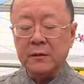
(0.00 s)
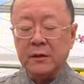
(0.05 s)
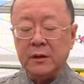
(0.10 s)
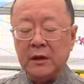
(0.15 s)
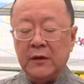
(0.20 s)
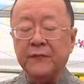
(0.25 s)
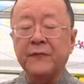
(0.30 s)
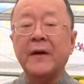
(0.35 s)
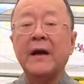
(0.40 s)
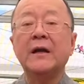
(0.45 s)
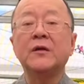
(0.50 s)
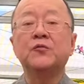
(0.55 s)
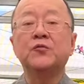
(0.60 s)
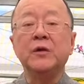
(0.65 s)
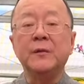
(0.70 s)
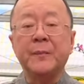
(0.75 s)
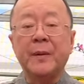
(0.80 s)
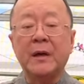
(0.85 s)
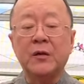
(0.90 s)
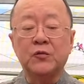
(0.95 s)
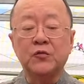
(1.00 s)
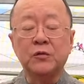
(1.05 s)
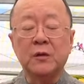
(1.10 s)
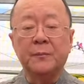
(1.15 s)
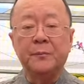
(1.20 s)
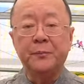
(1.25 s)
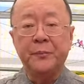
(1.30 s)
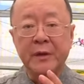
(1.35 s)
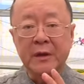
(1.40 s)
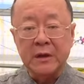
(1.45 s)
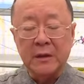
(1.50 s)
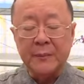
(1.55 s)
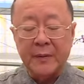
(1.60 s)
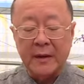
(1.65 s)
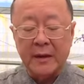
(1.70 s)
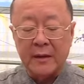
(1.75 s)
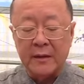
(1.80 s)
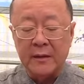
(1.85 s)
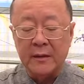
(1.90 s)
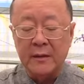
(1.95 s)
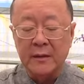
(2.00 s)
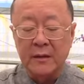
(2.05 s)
If I repot to a bigger pot,